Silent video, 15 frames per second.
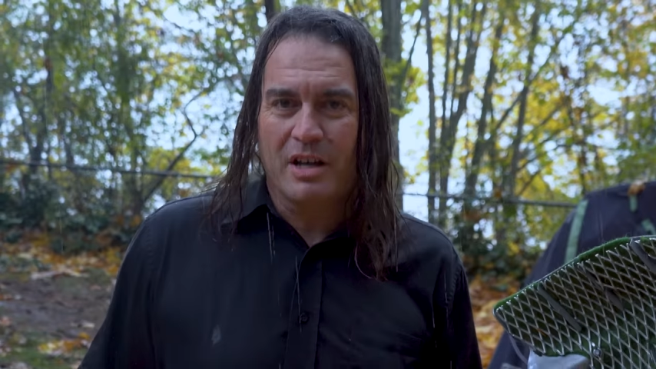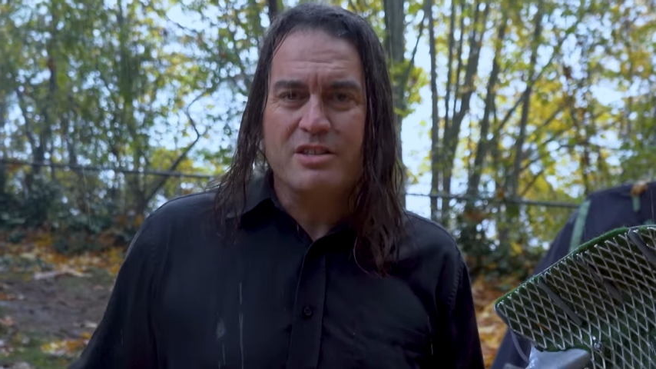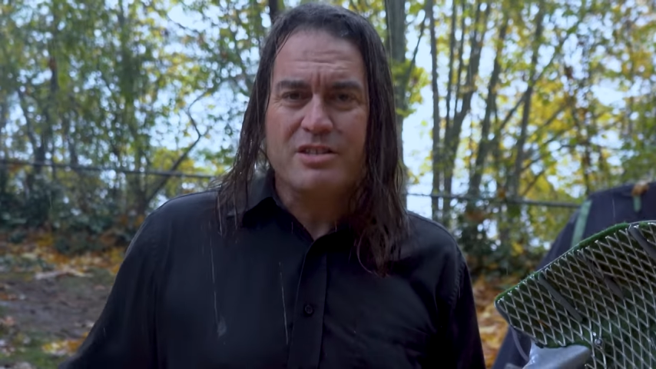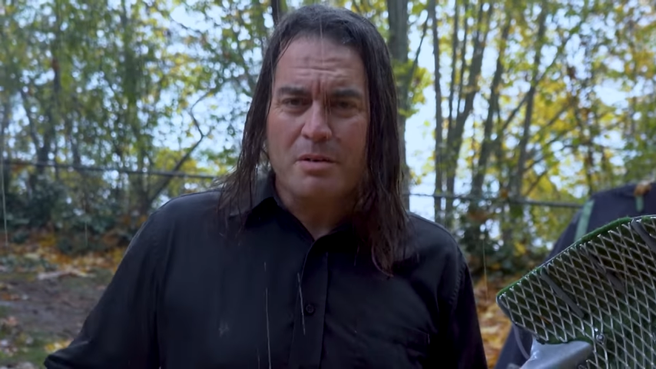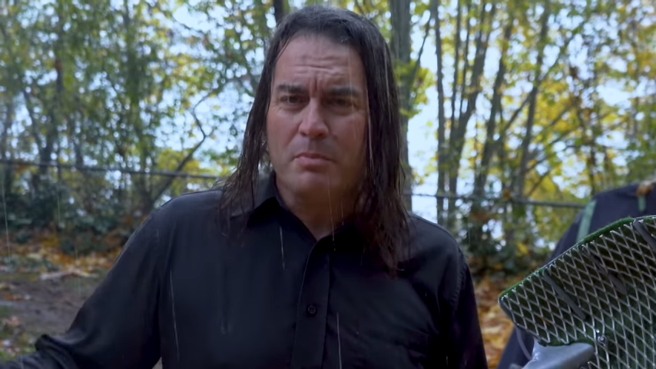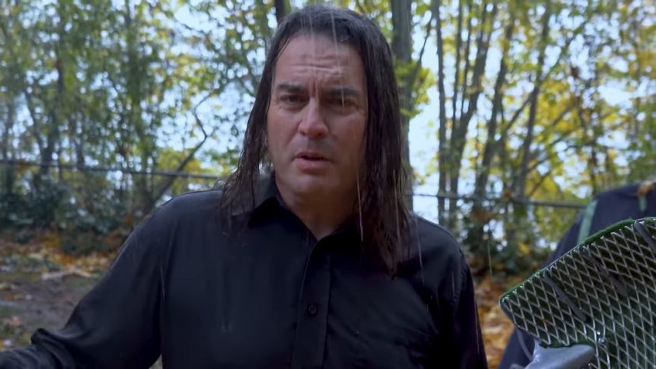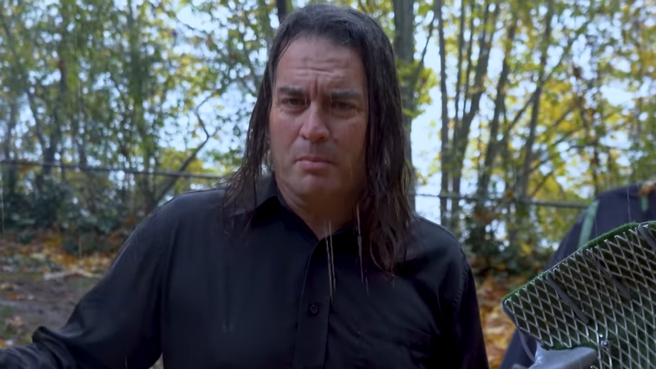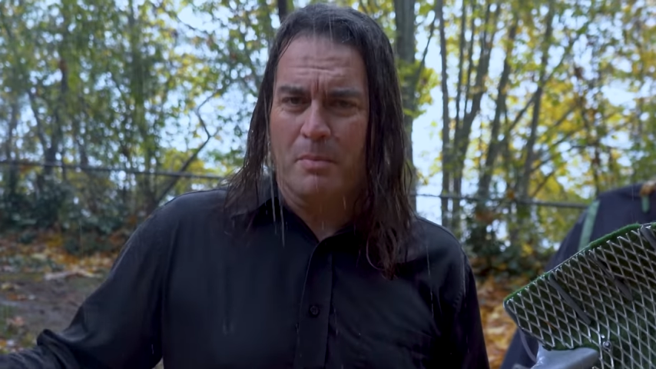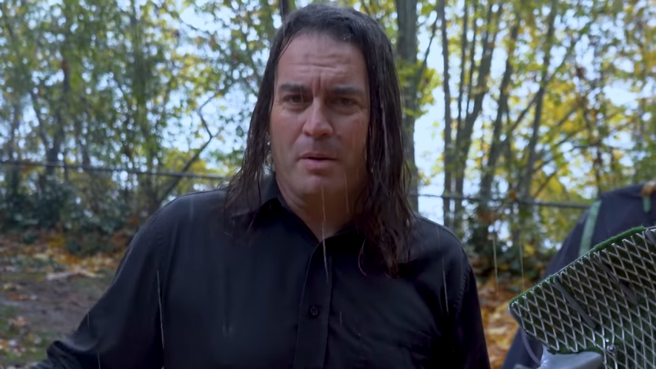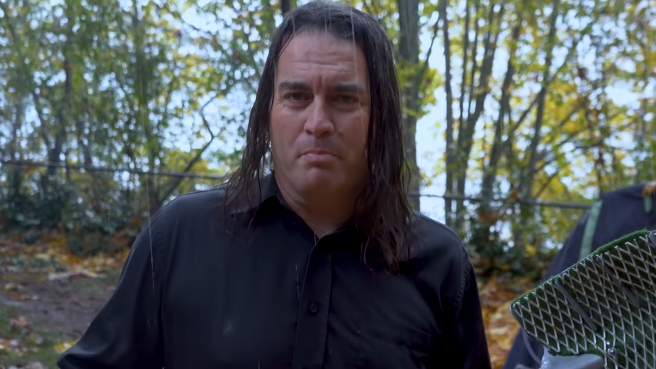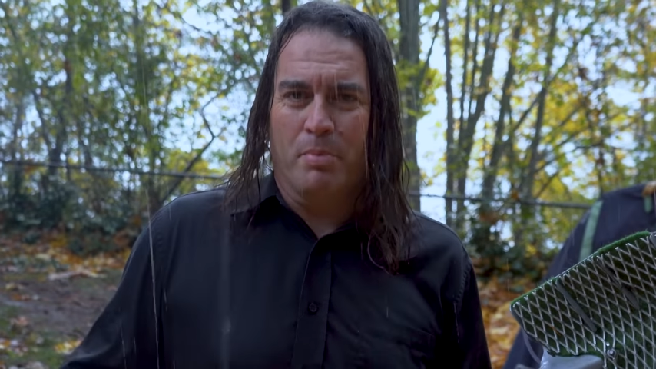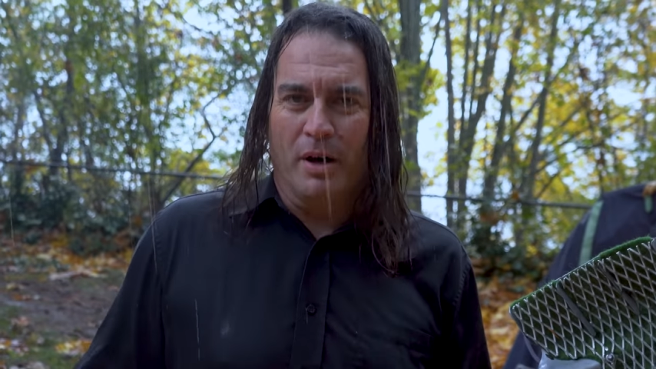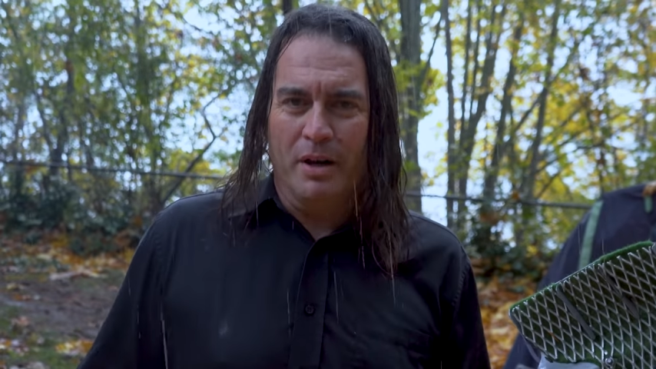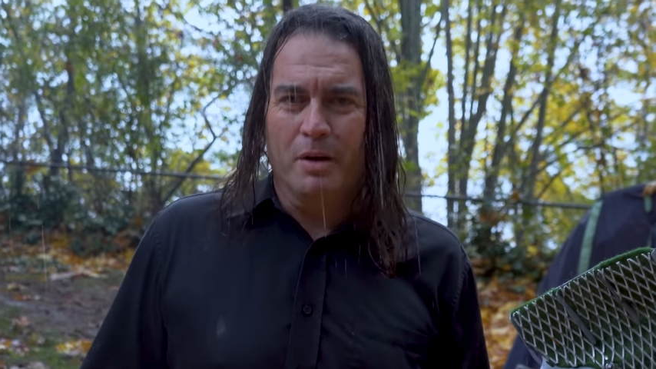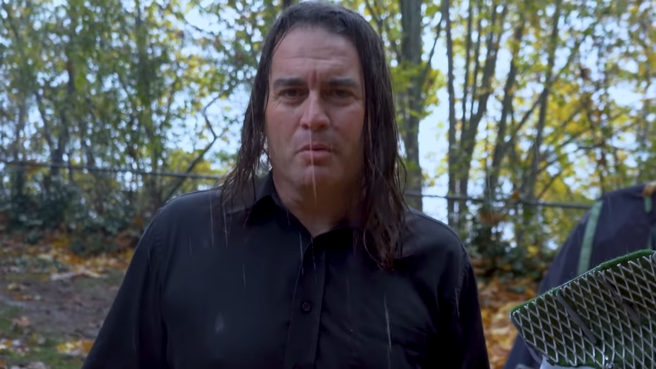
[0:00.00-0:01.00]
that's something my
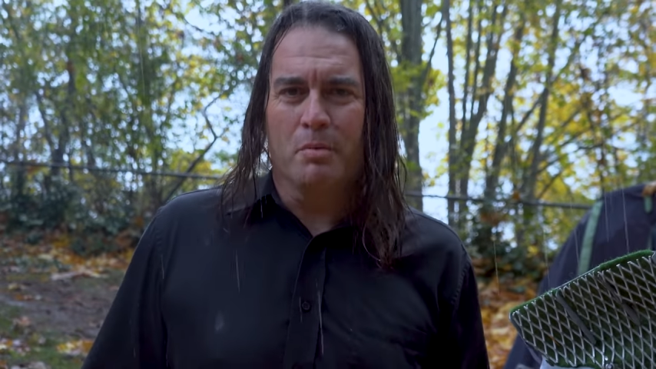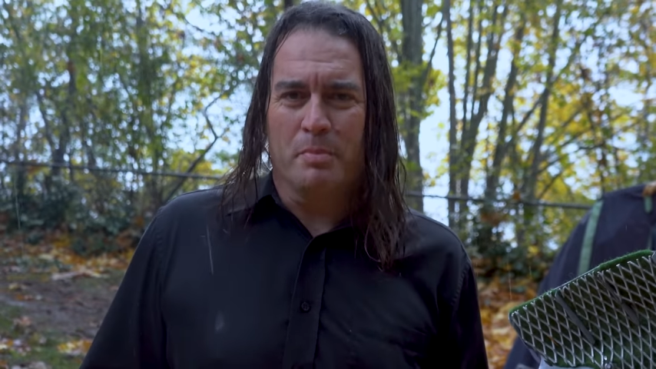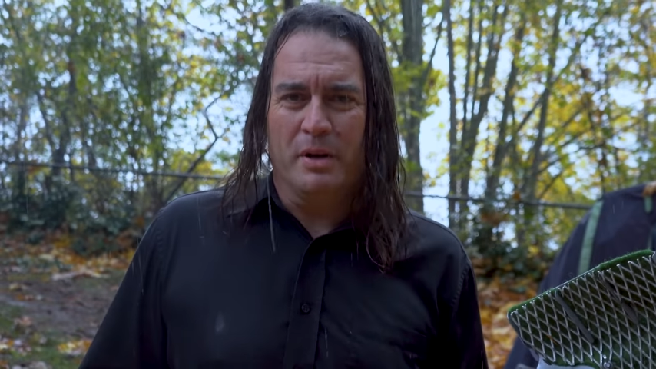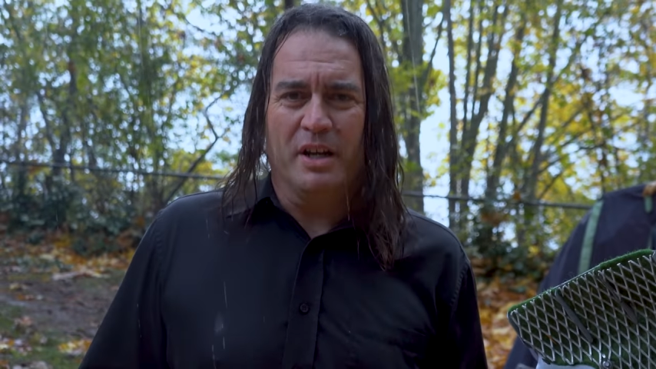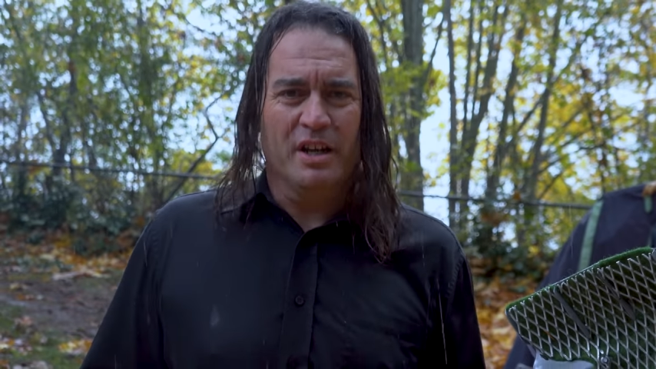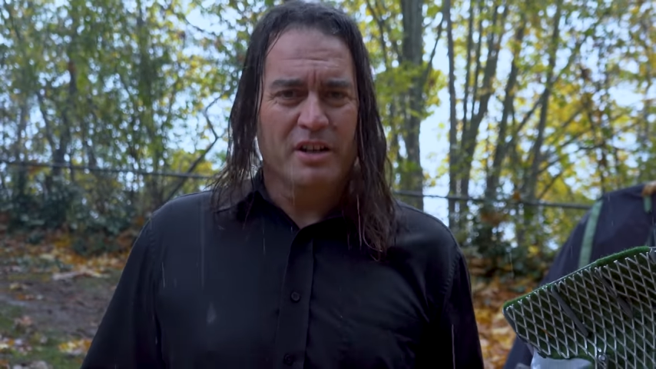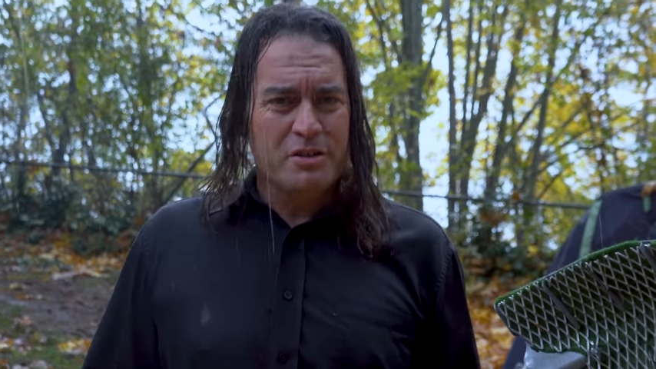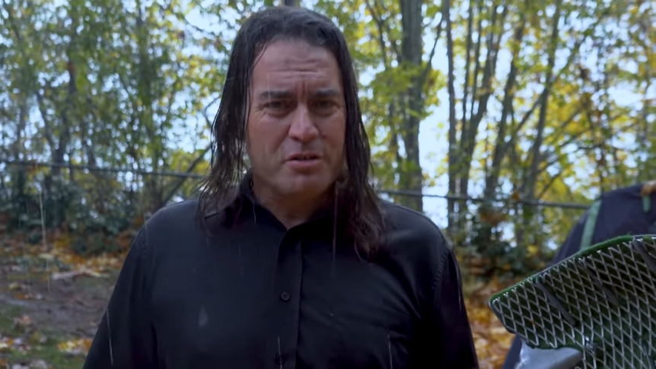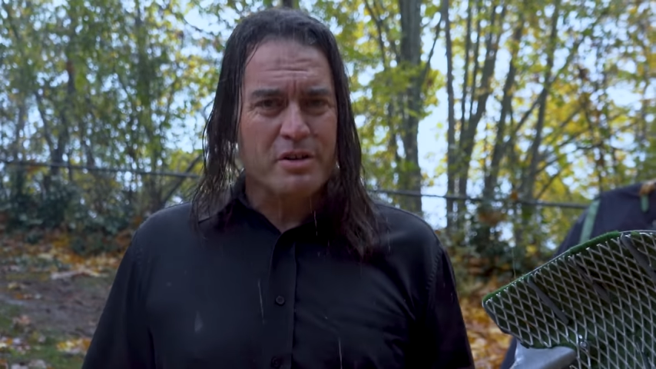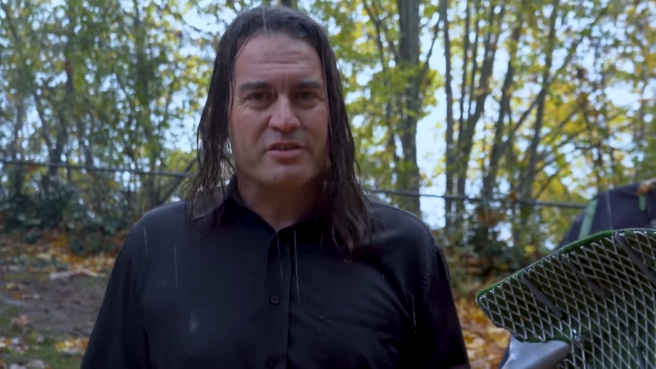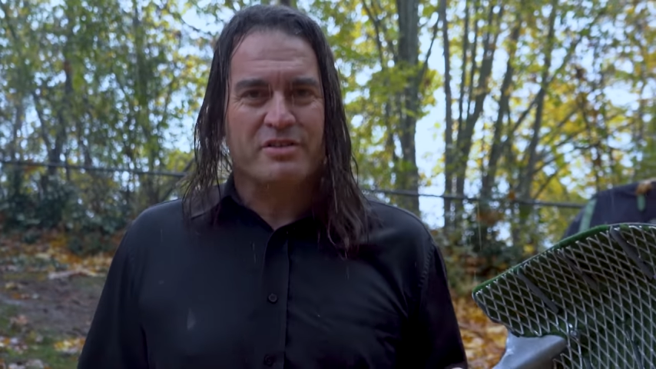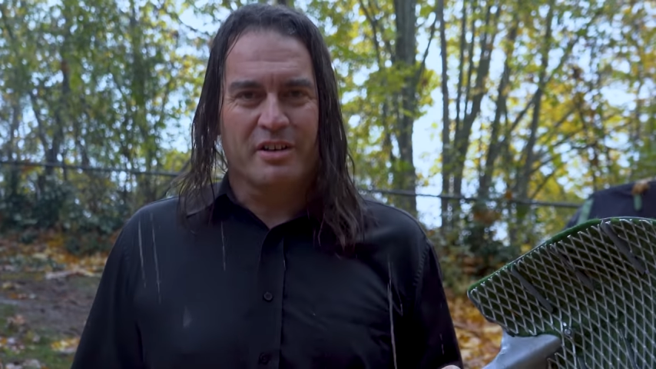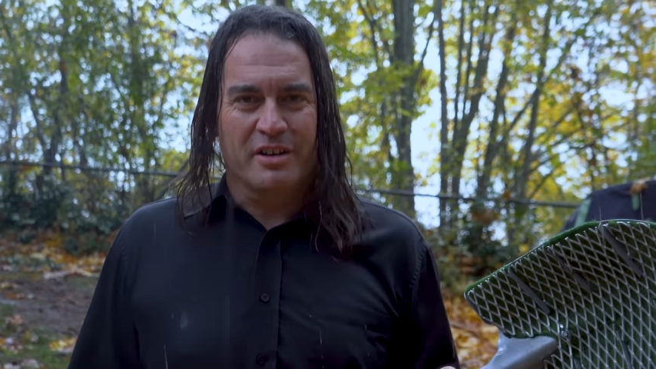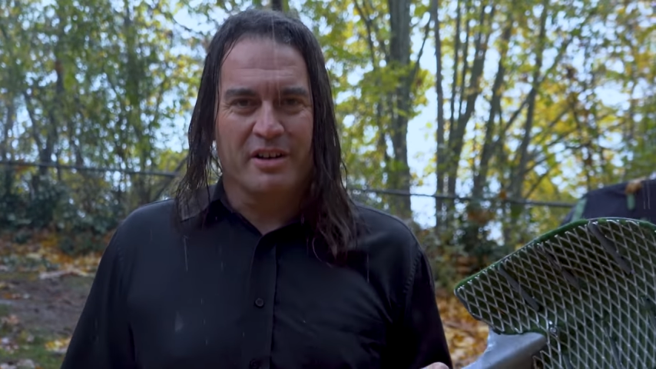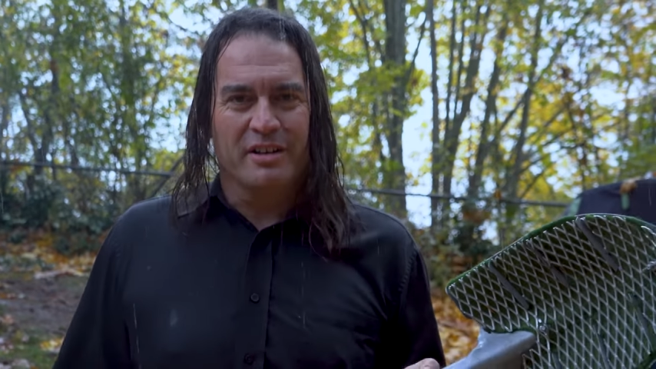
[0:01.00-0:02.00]
buddy would be
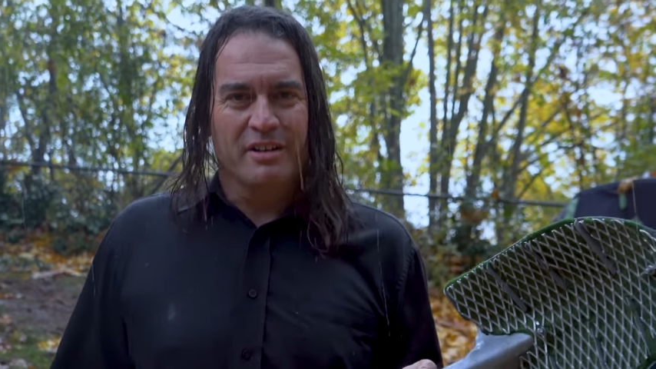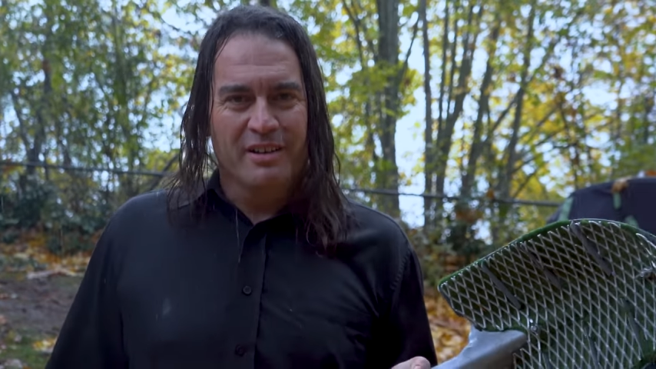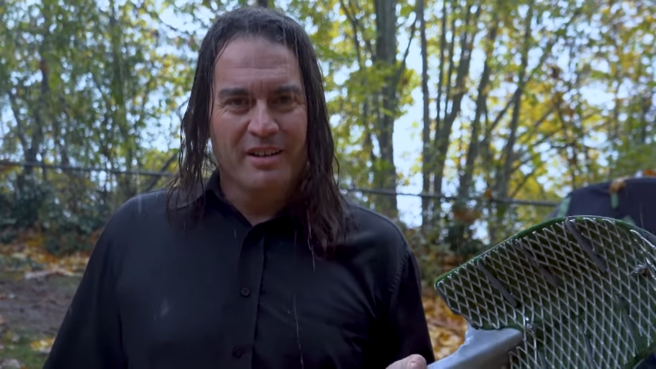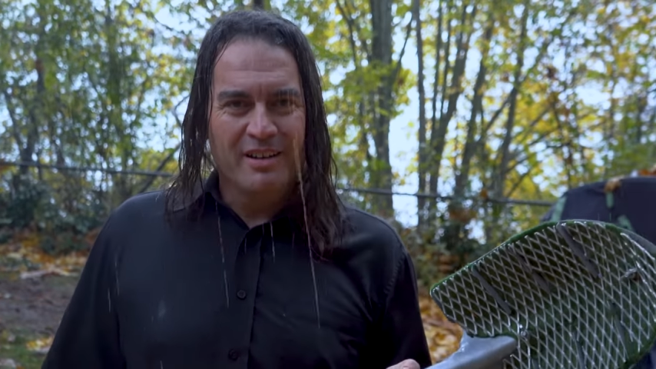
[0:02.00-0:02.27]
interested in.